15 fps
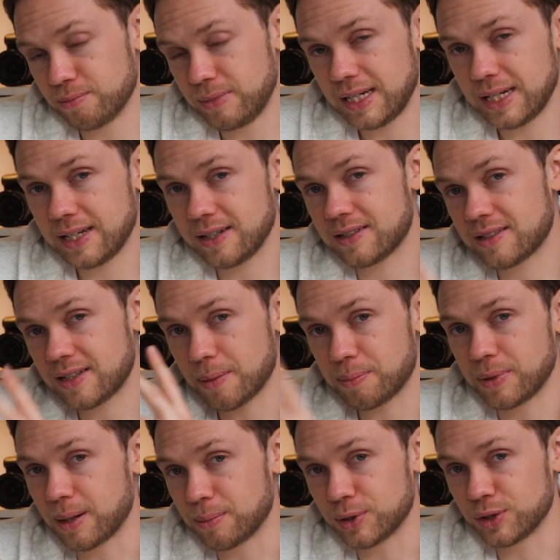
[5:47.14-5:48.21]
meaning step
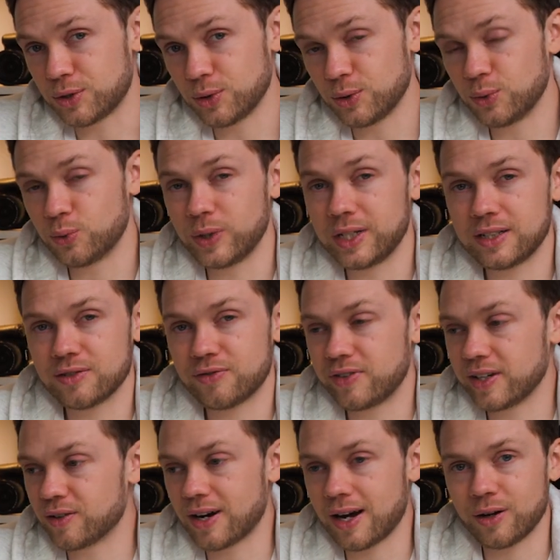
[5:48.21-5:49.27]
number two, we need to
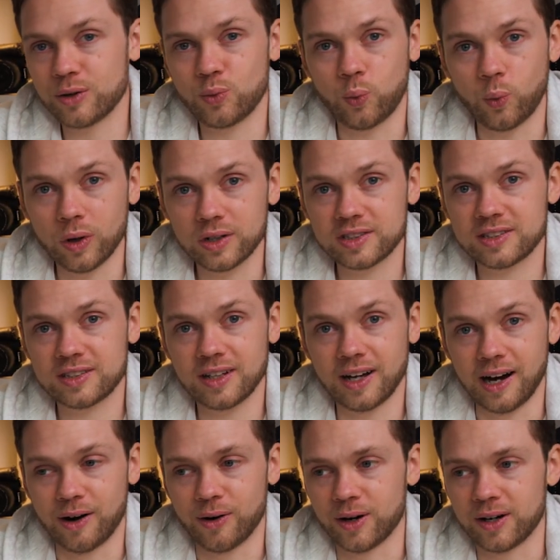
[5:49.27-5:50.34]
figure out what's
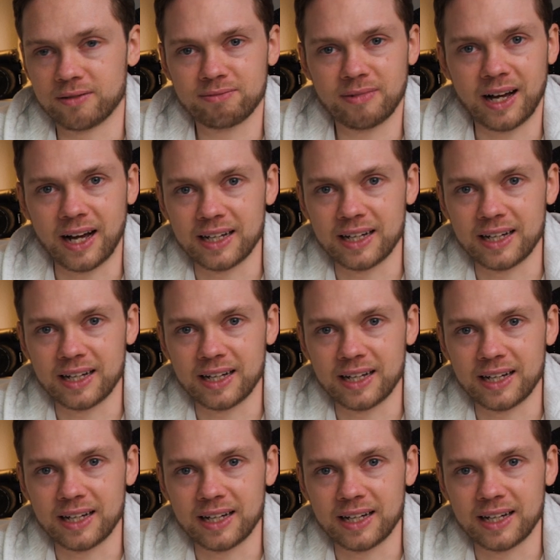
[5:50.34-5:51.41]
our ideal
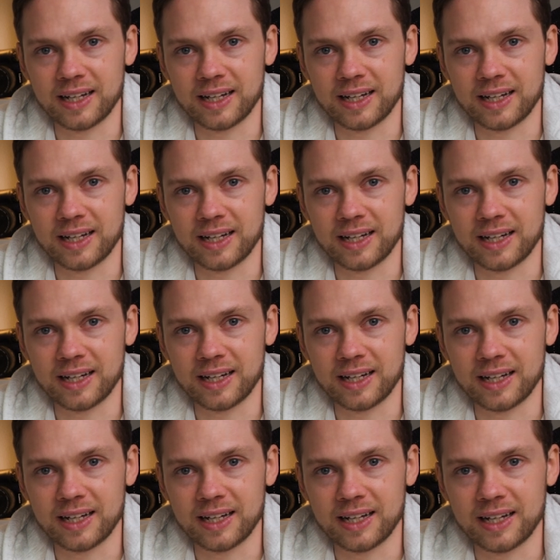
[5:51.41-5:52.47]
client that we want to be
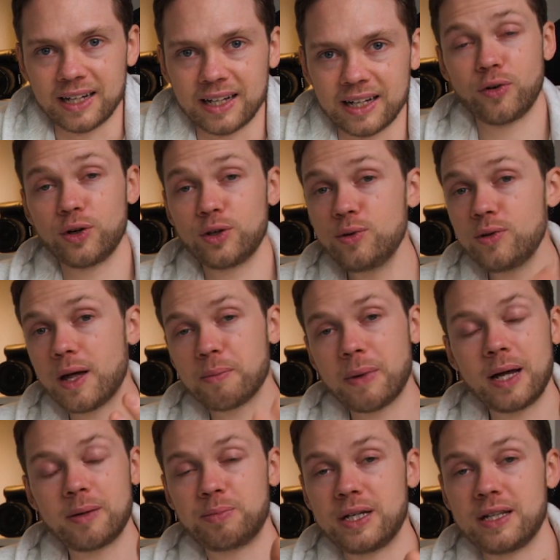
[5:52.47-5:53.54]
going for. For you, that
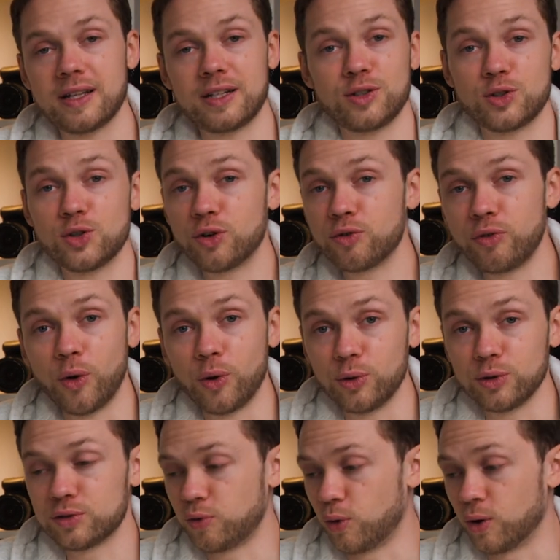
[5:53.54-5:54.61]
might be that you took
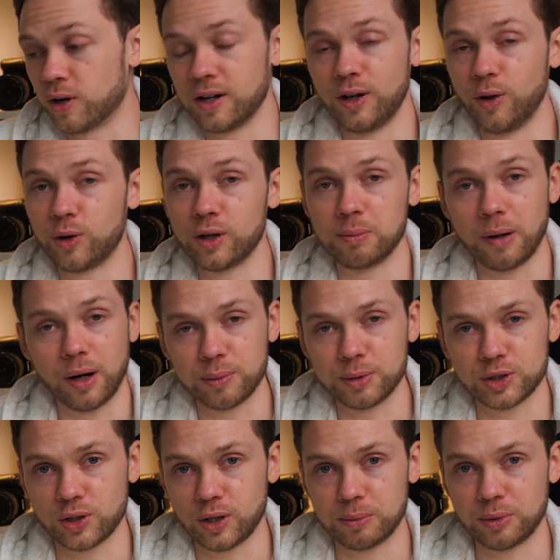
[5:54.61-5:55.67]
photos for a local
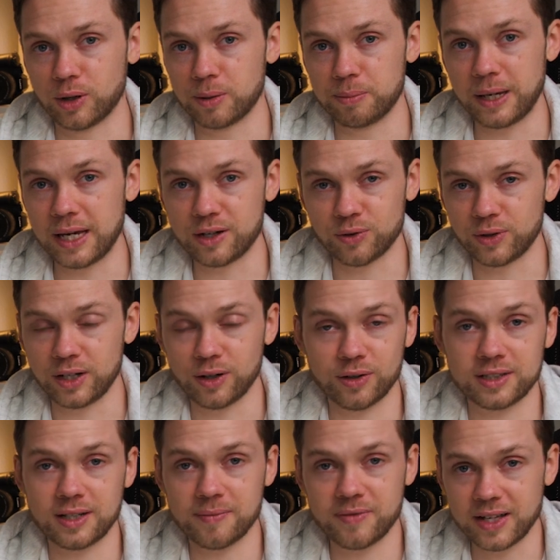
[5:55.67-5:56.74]
barbershop or a bakery or
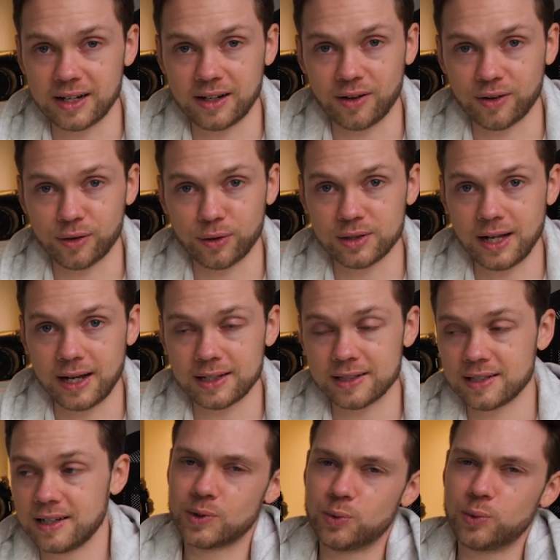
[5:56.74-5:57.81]
something along those
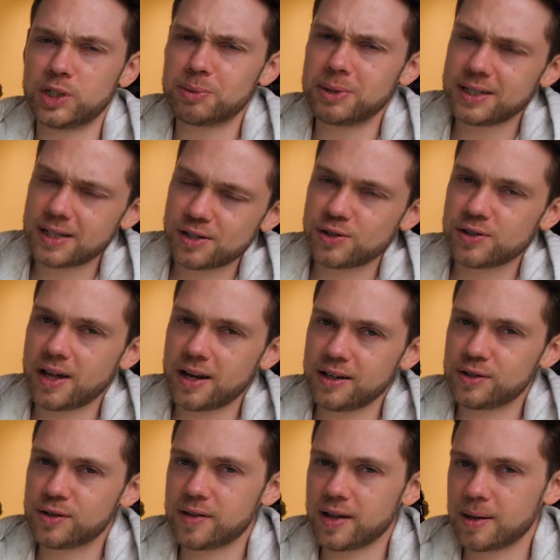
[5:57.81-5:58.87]
lines, which means that you then
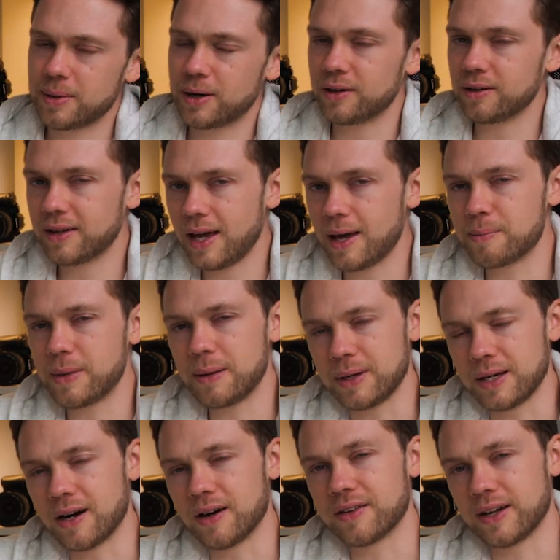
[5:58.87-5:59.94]
need to think about, okay,
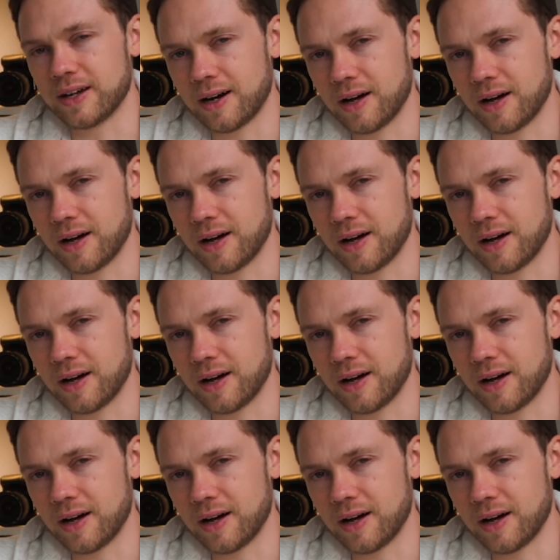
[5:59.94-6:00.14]
maybe are there